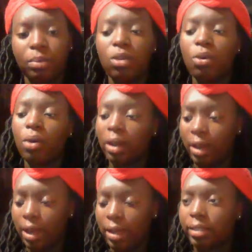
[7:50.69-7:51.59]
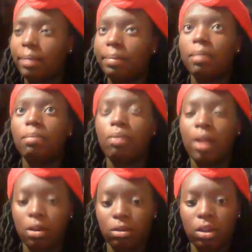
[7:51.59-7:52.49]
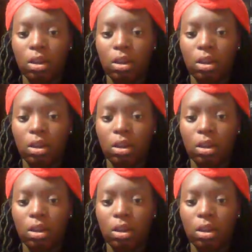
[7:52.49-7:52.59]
Be organized and be proud.